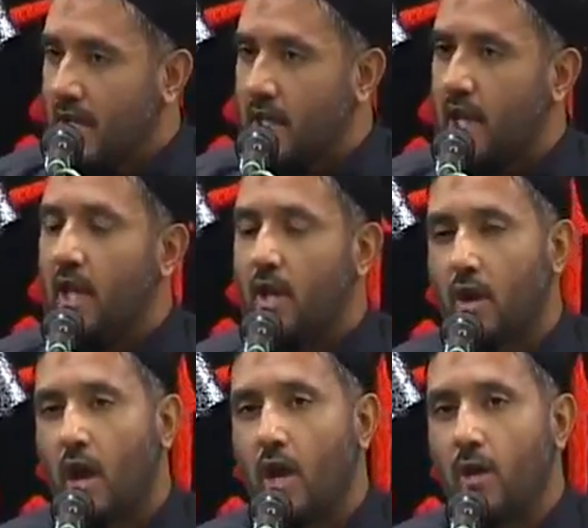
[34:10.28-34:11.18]
in
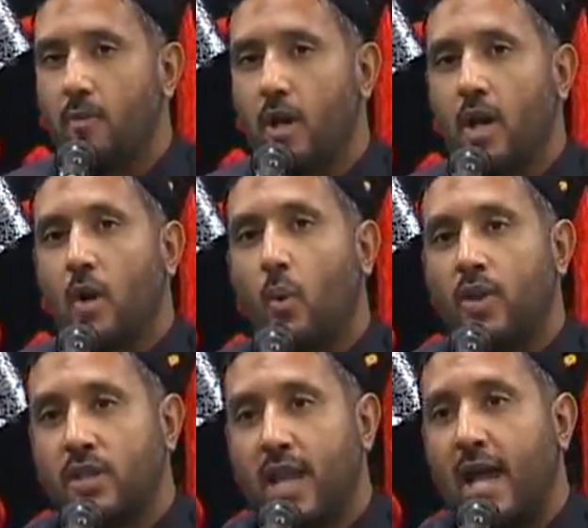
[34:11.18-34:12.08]
ihram
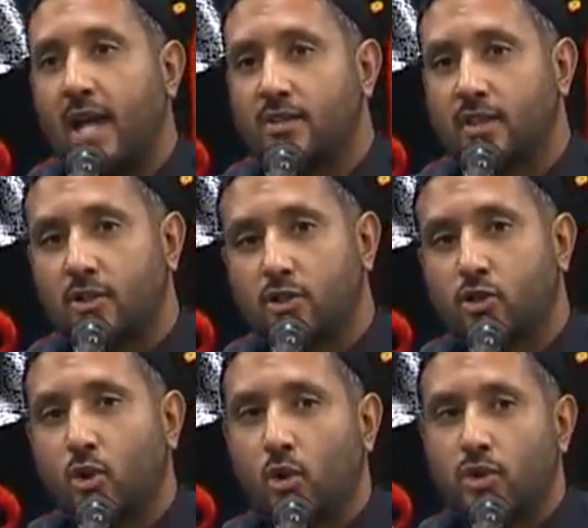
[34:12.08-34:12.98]
with daggers and
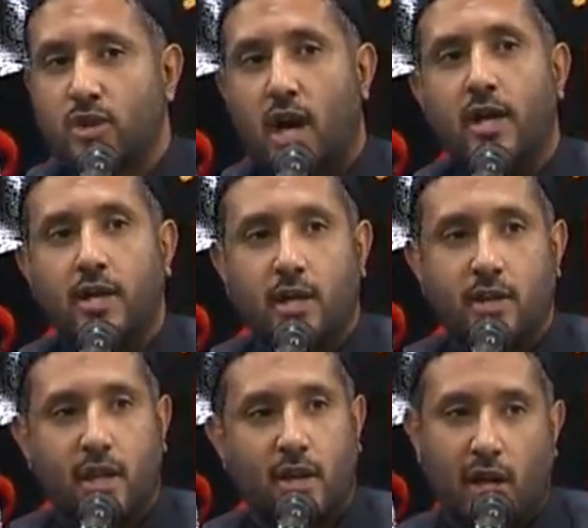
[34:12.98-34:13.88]
swords
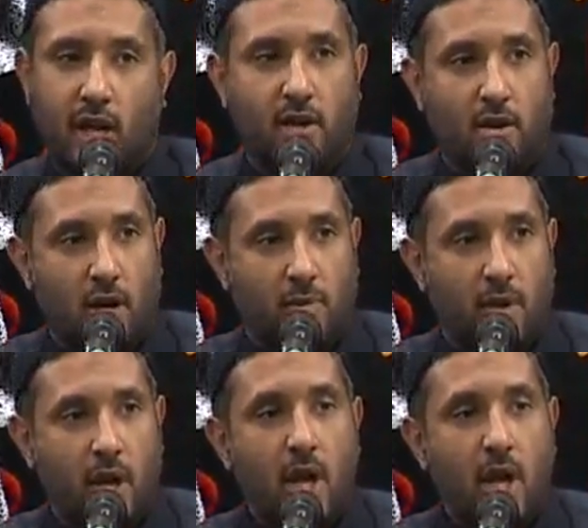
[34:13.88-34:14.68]
under their ihram,